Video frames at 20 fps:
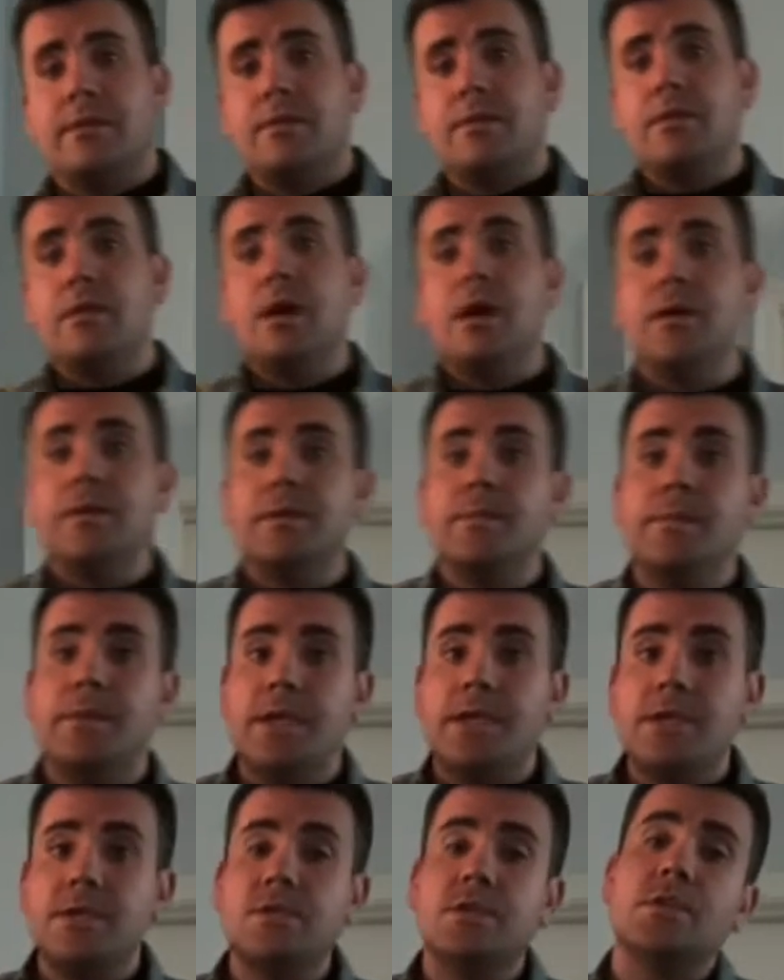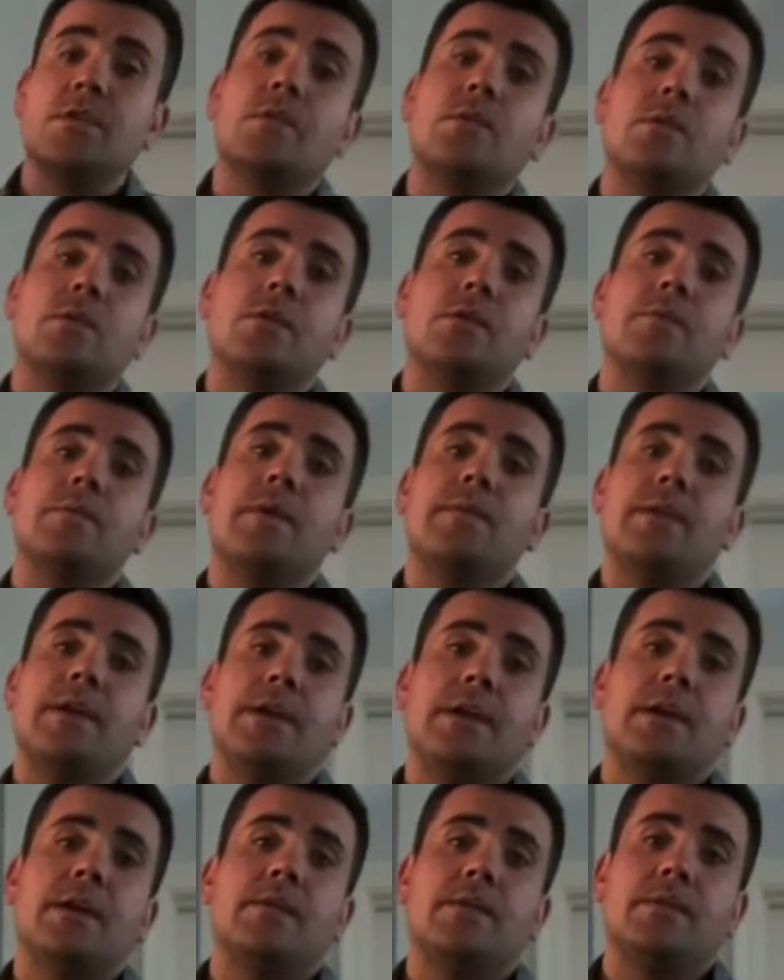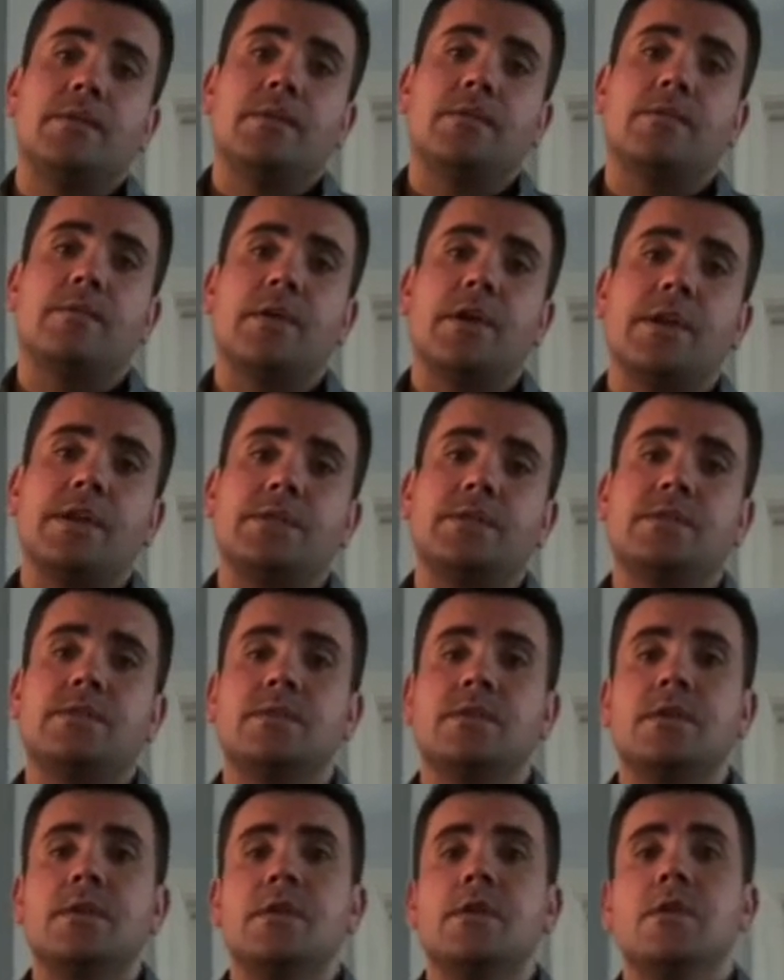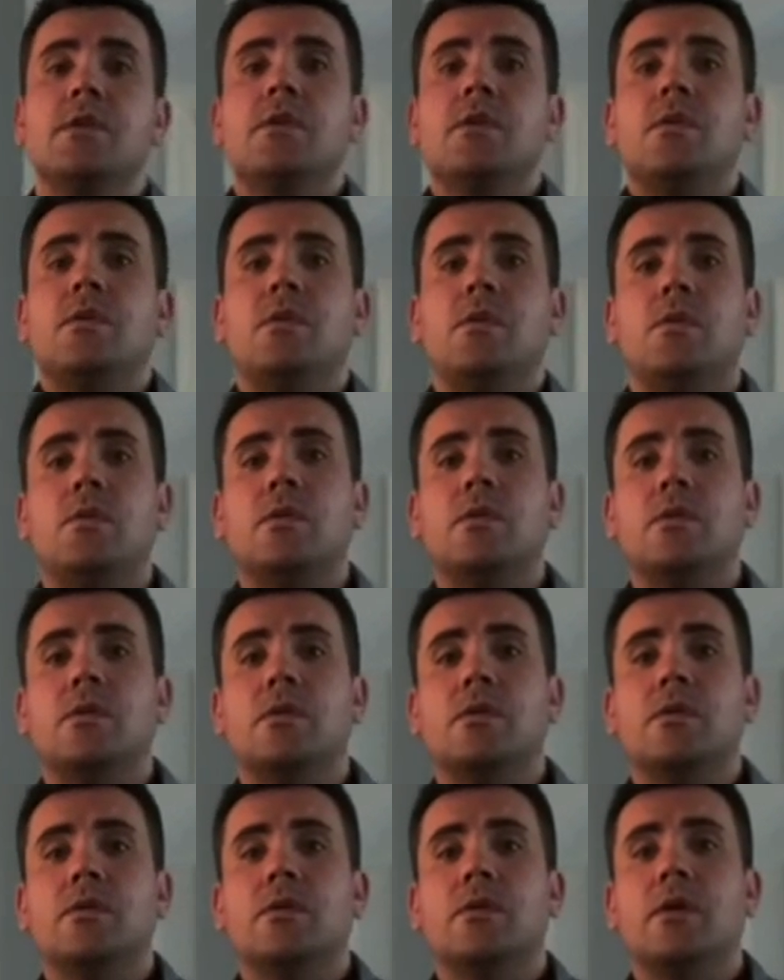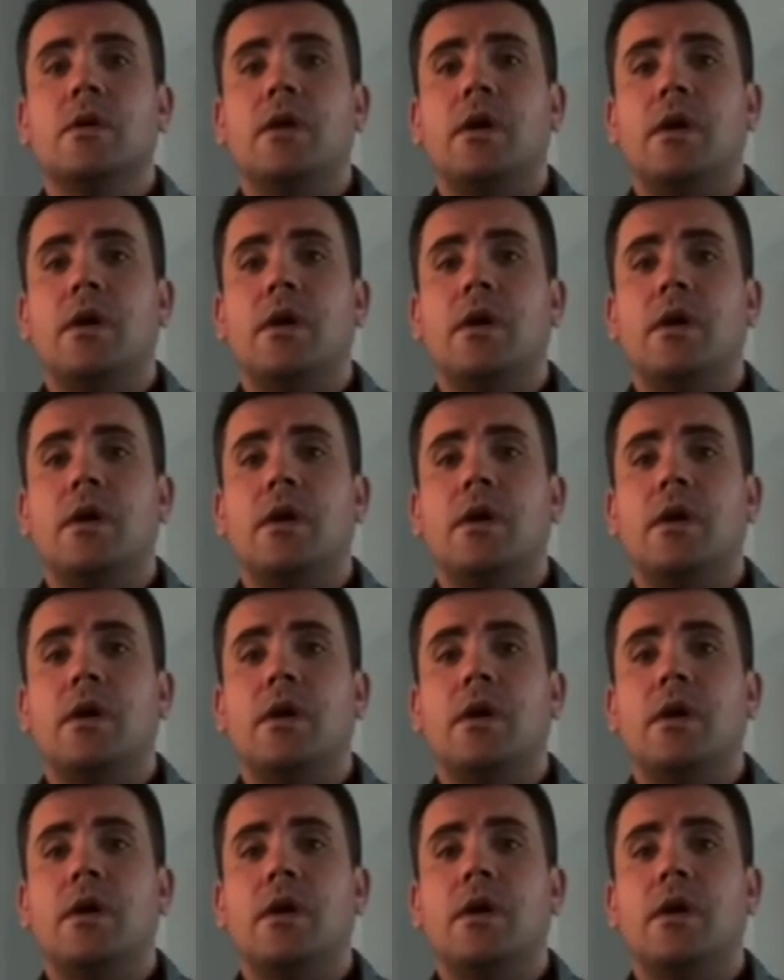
to go out on the beach or maybe hang out with your friends or